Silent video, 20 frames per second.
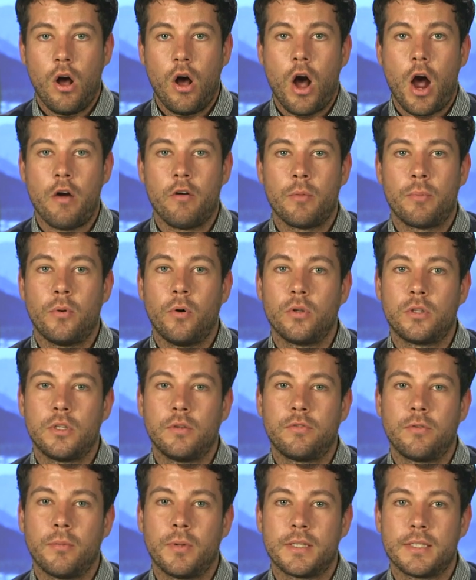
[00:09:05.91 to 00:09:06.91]
I reported
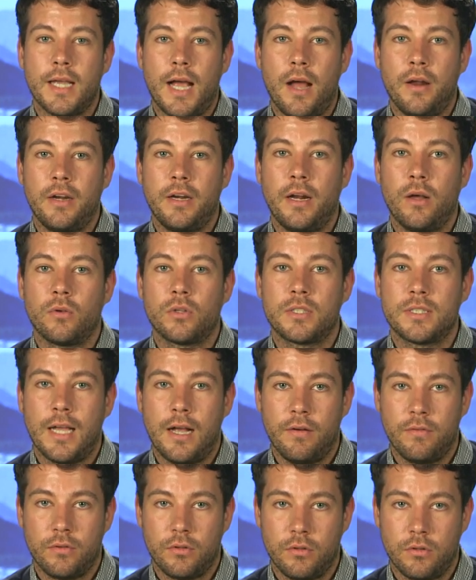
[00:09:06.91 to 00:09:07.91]
from a town in El
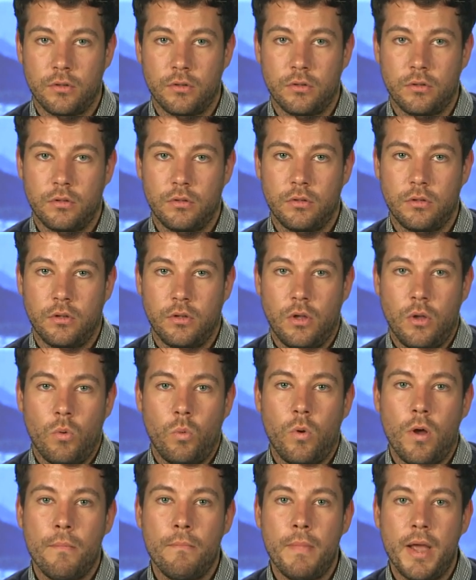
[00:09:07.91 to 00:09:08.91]
Salvador
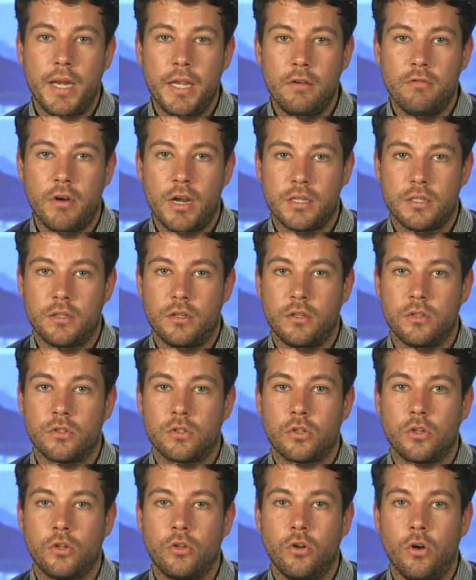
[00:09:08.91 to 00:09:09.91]
where many residents
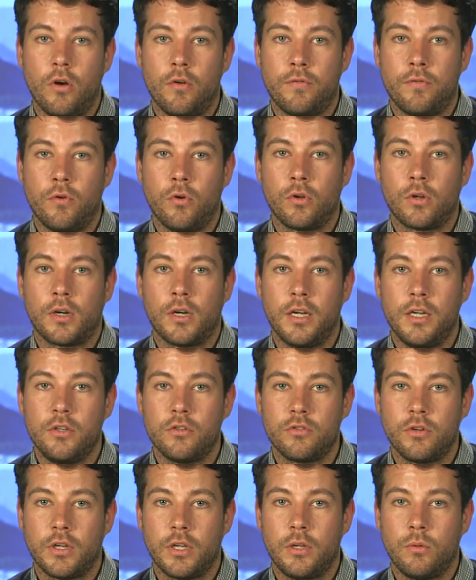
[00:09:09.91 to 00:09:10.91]
could not afford clean
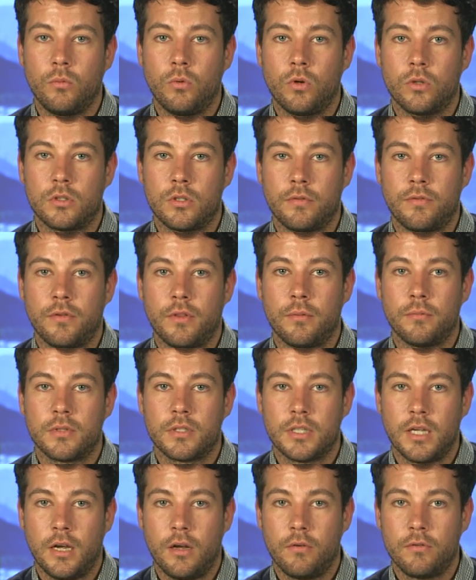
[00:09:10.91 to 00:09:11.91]
drinking water for
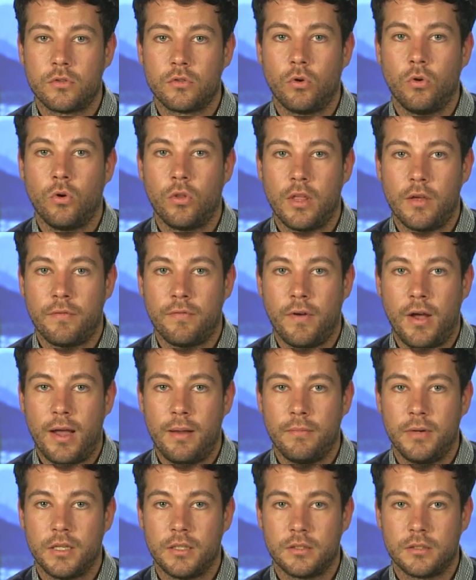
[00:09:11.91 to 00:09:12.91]
themselves or their
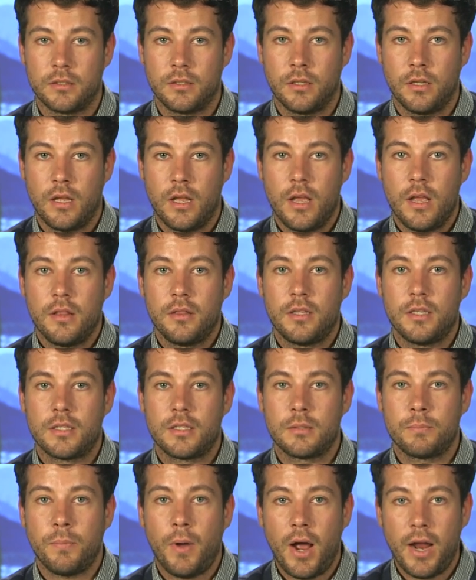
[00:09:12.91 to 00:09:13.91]
families,
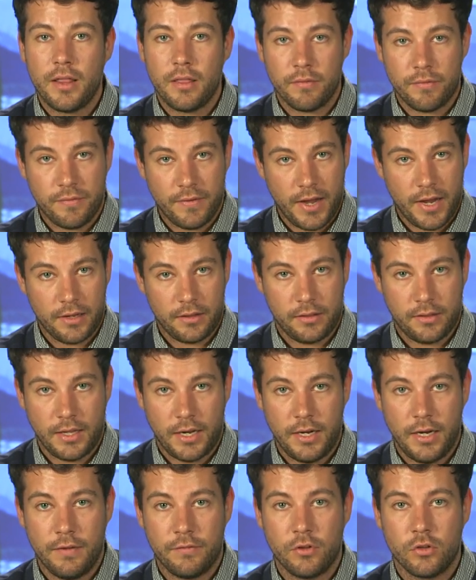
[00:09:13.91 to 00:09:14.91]
despite the fact they
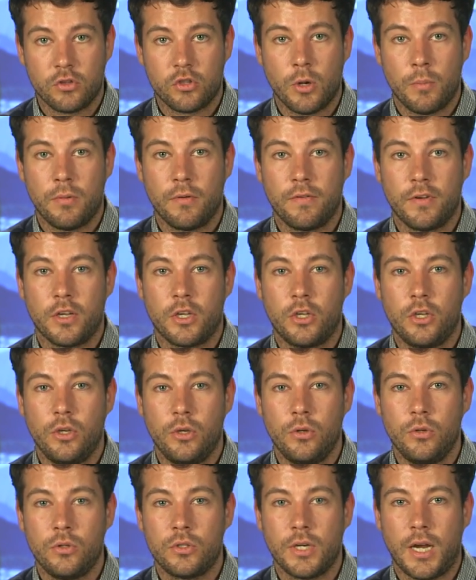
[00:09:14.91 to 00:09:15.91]
lived on top of a
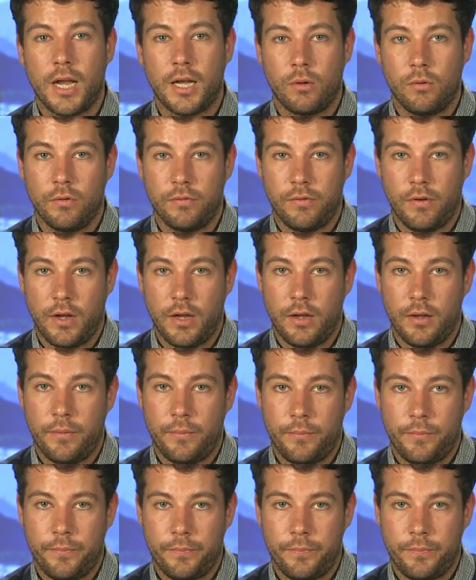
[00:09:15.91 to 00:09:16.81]
huge aquifer.